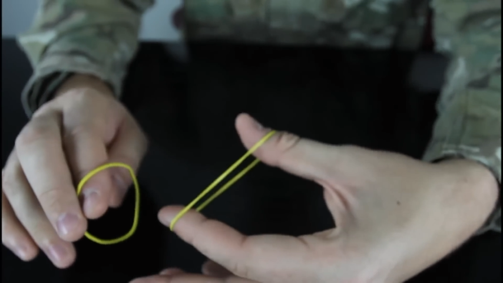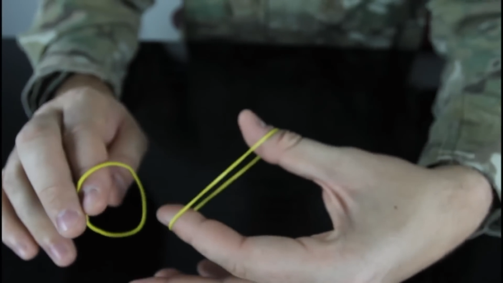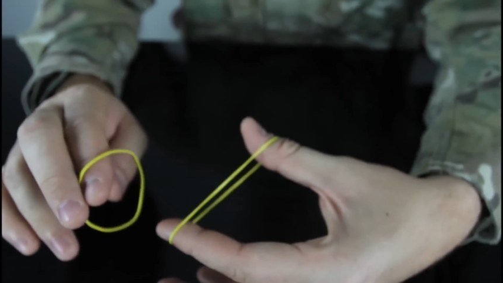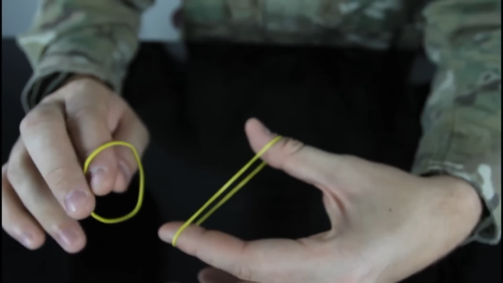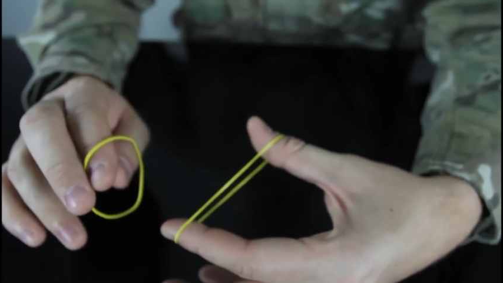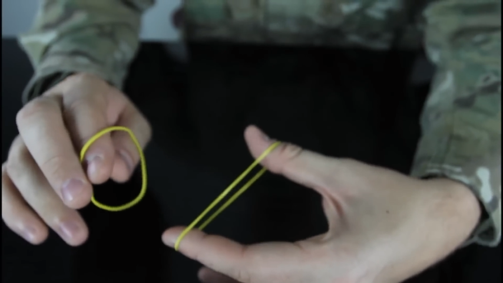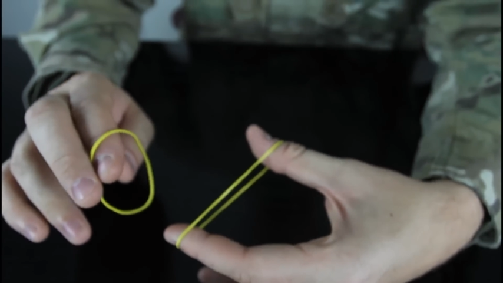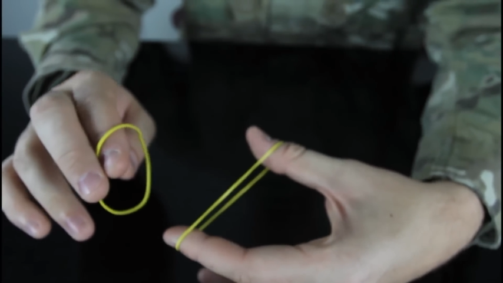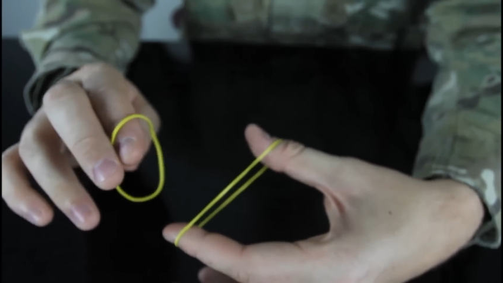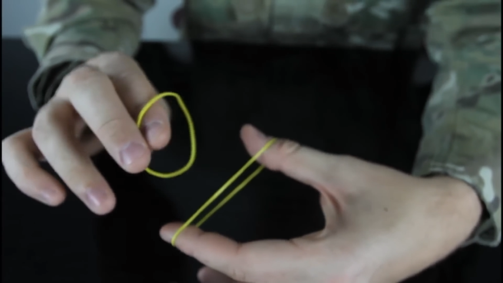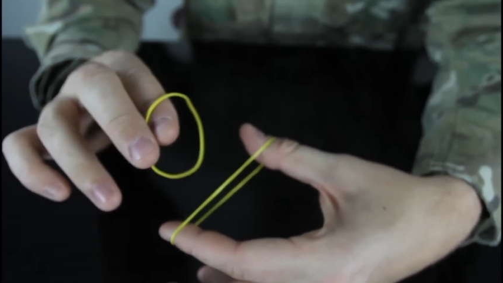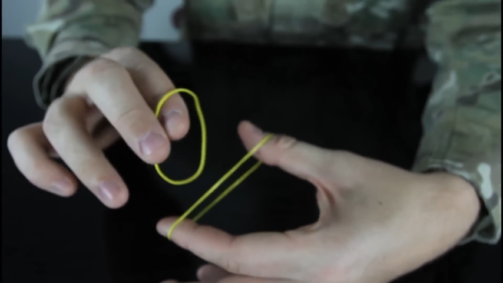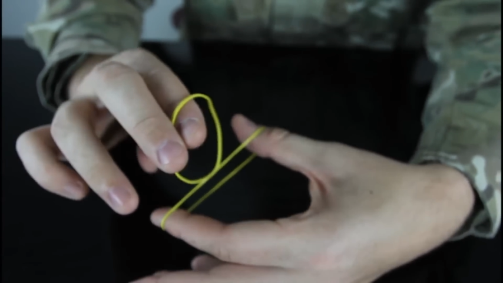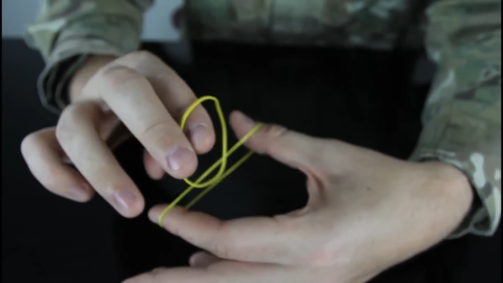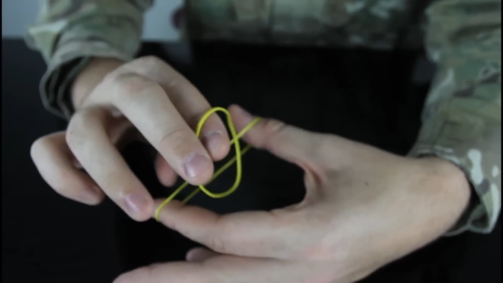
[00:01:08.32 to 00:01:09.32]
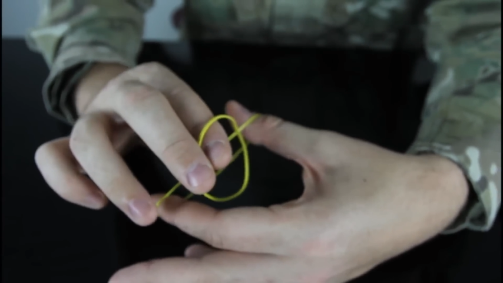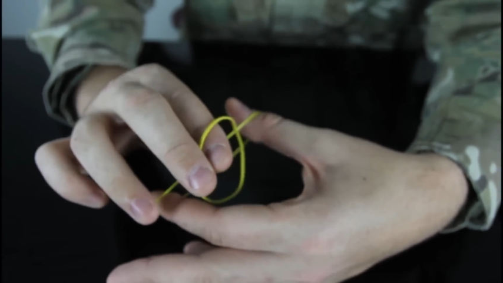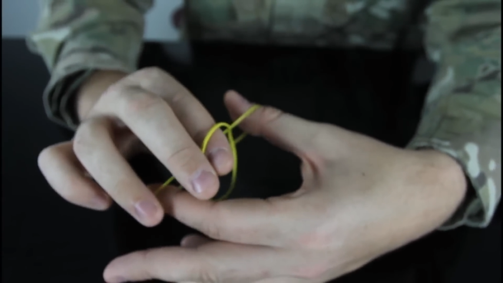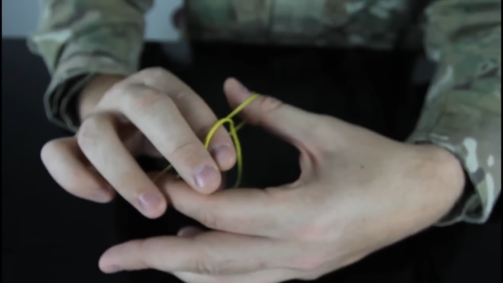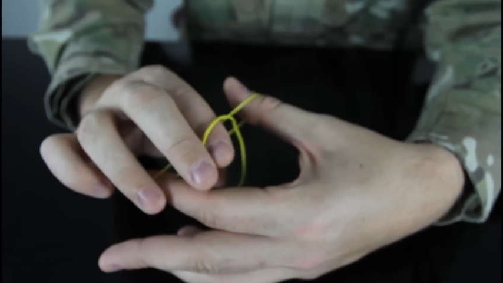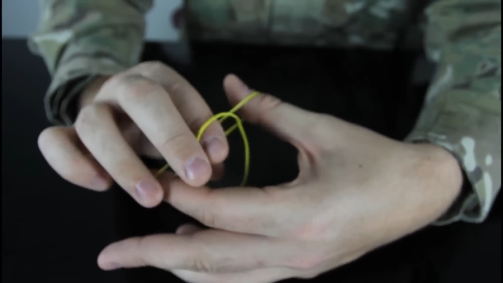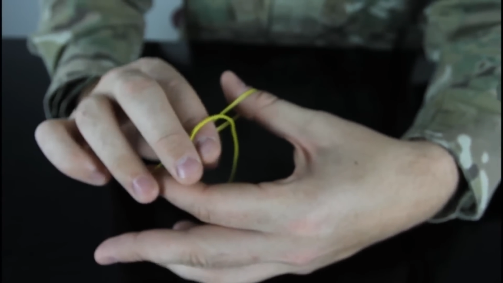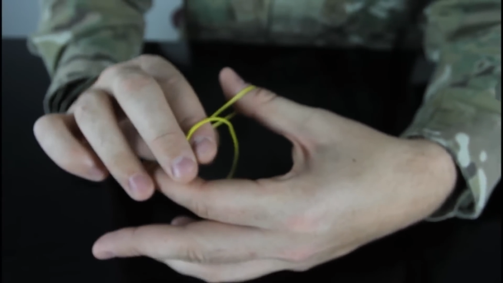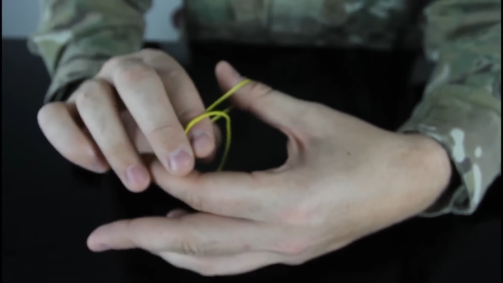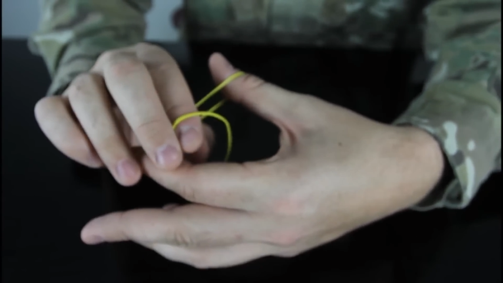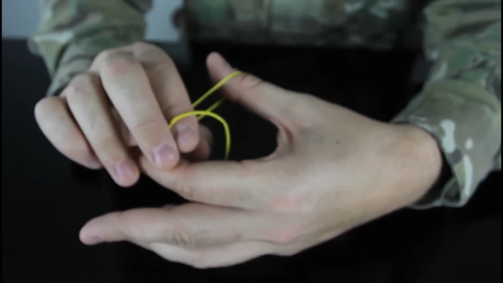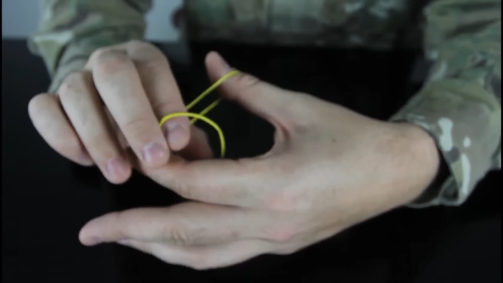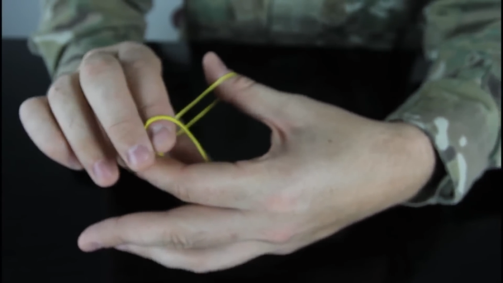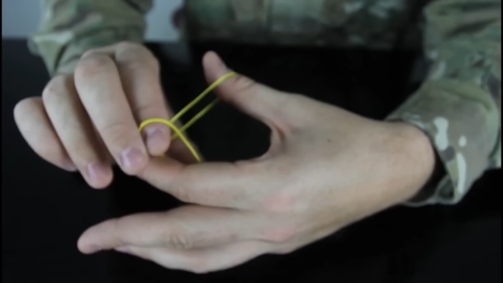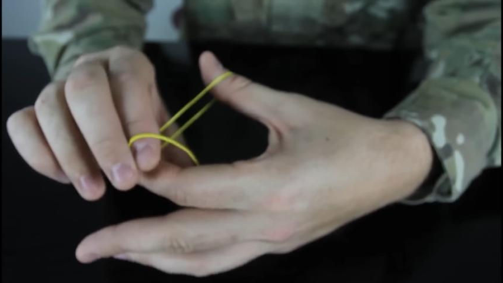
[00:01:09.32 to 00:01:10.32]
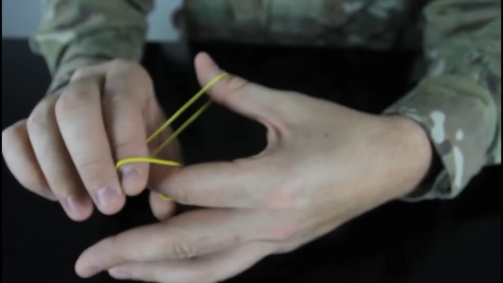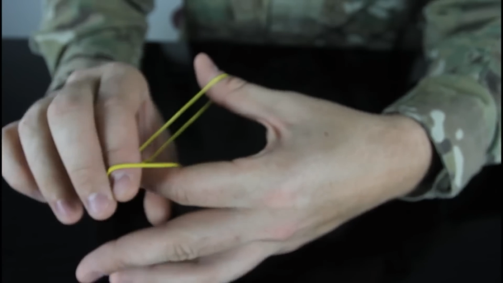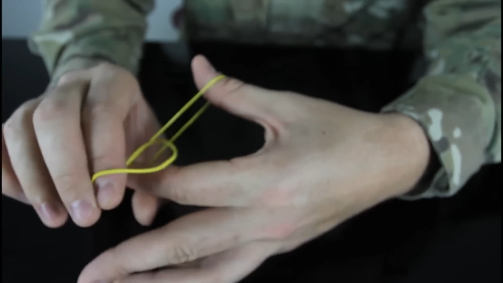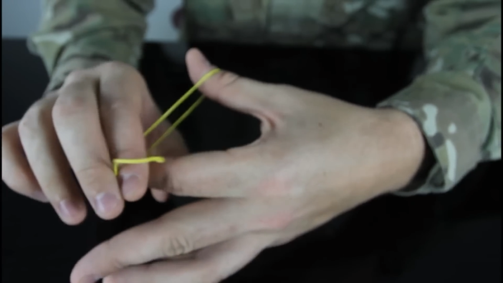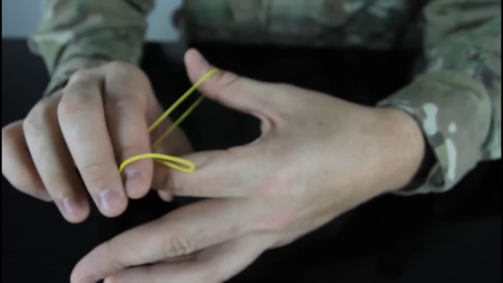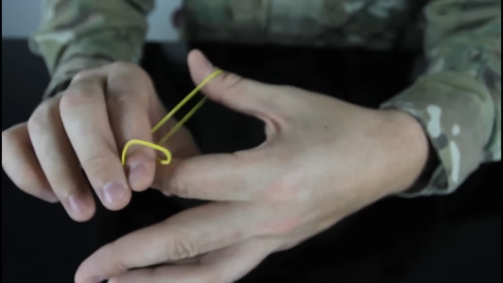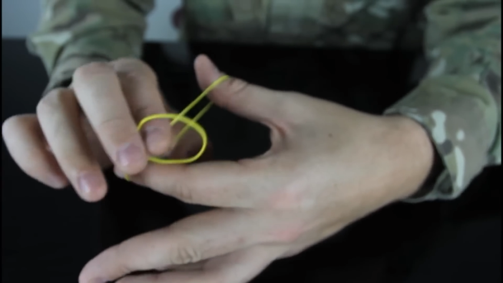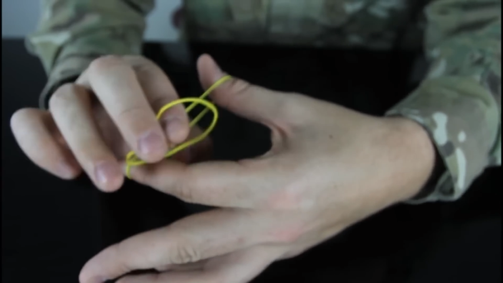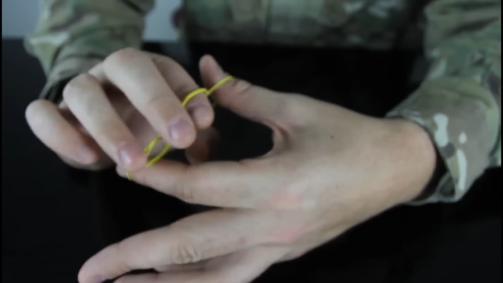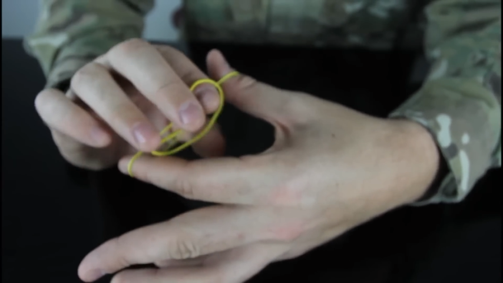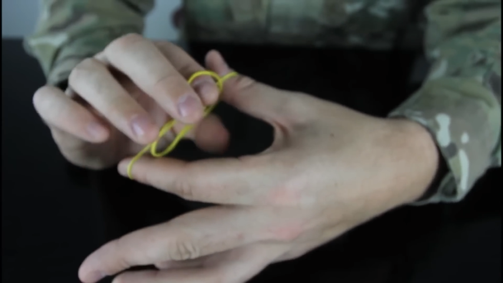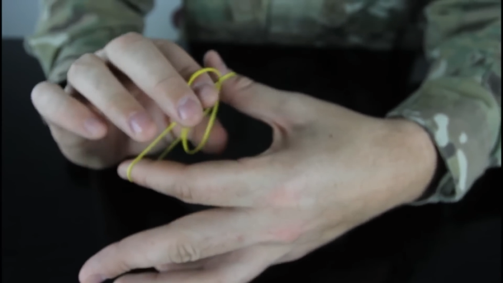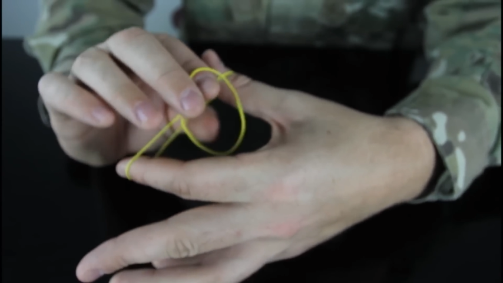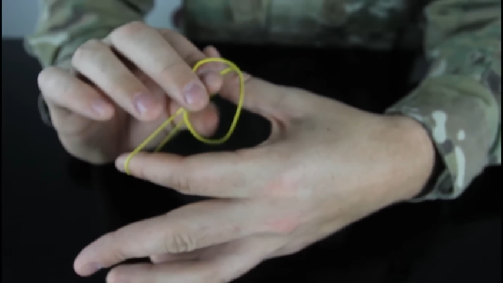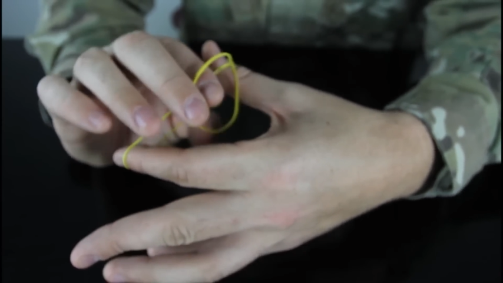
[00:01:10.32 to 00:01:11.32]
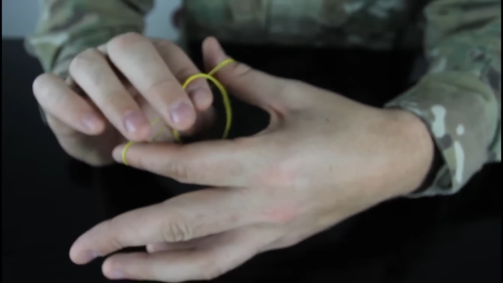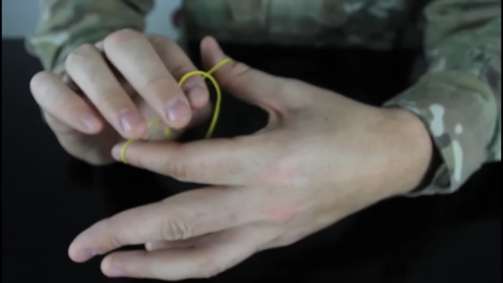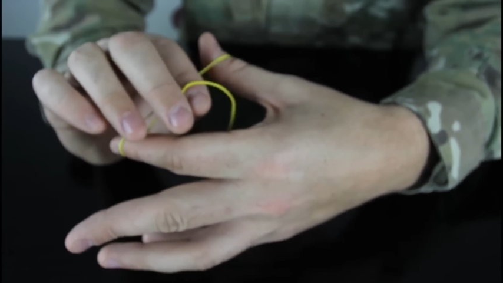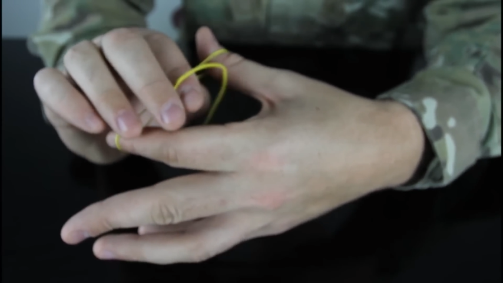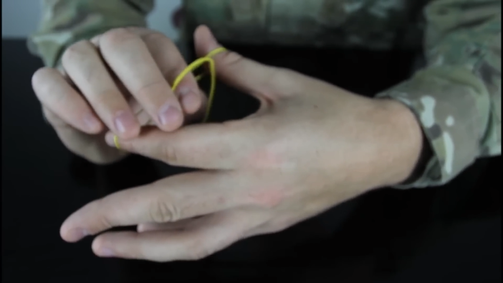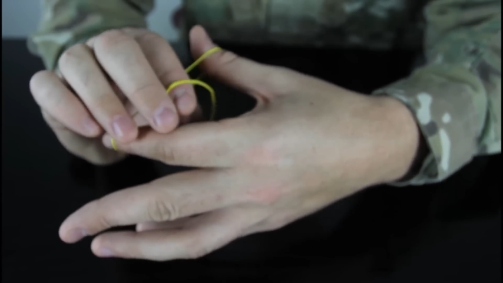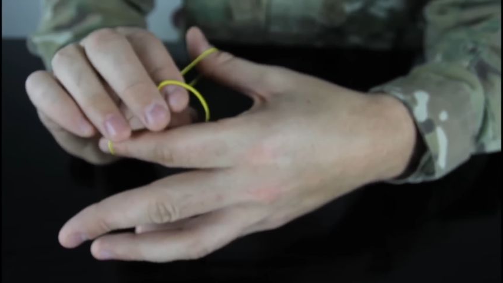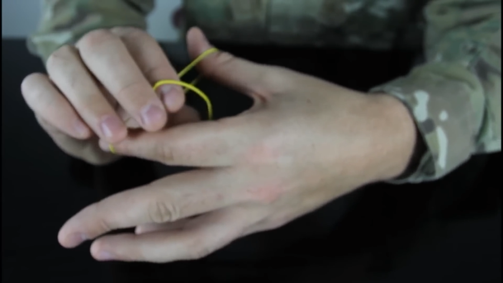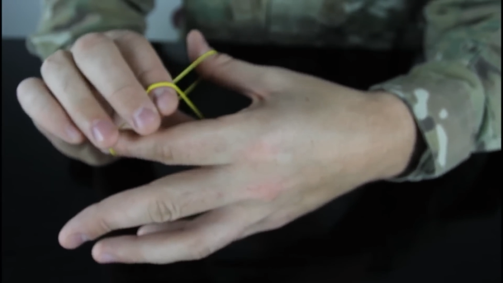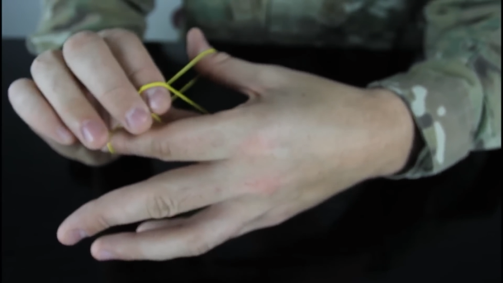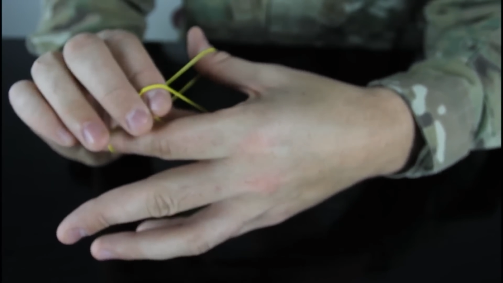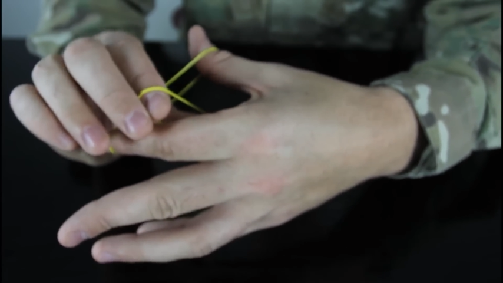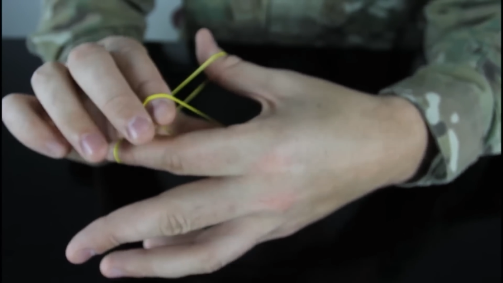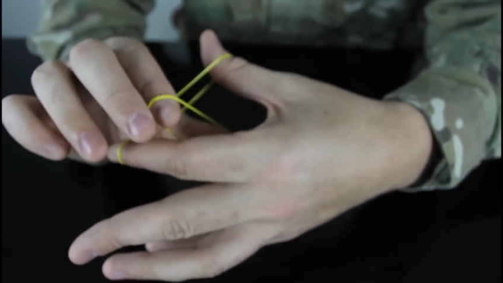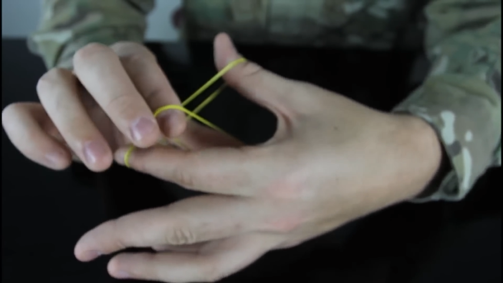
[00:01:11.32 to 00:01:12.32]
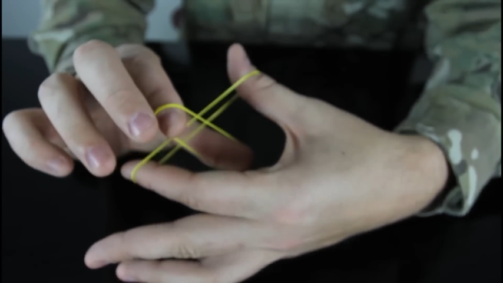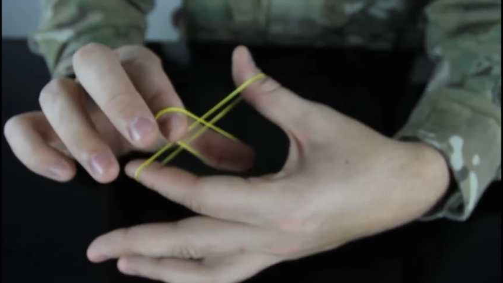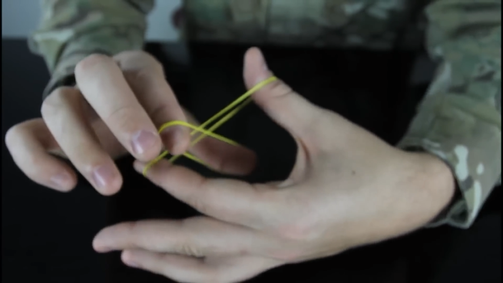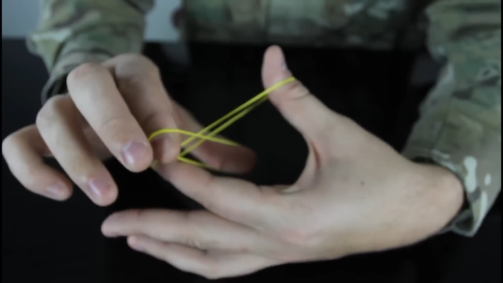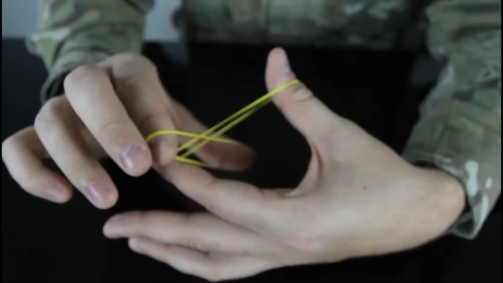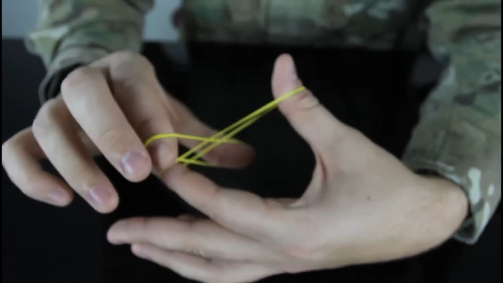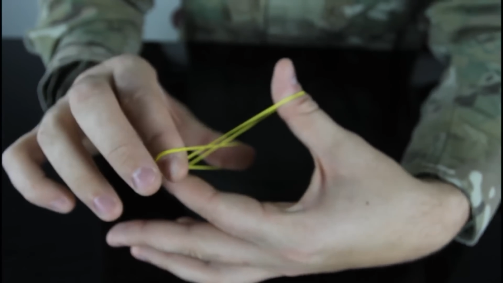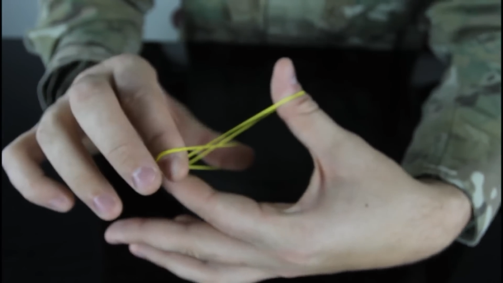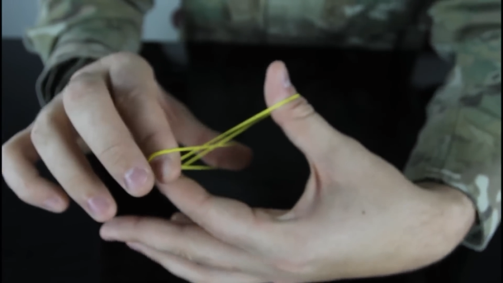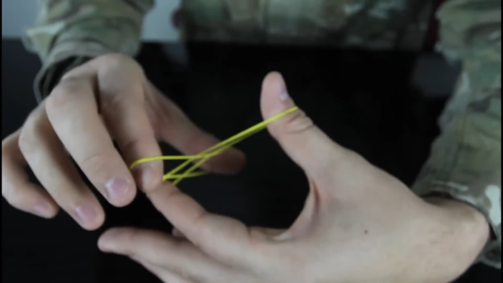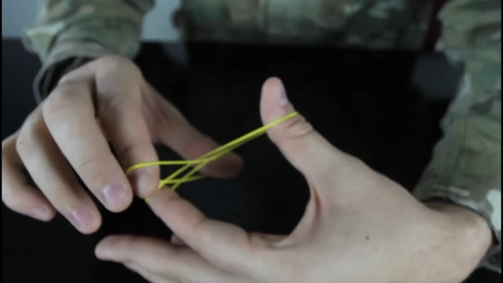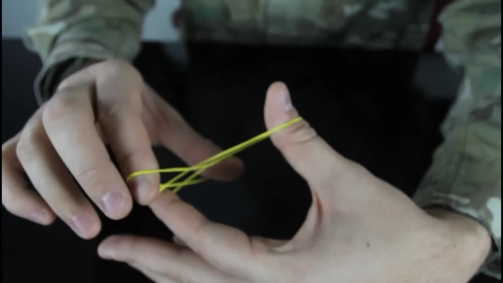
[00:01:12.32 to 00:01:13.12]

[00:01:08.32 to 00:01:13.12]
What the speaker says: [unreadable: no face in view]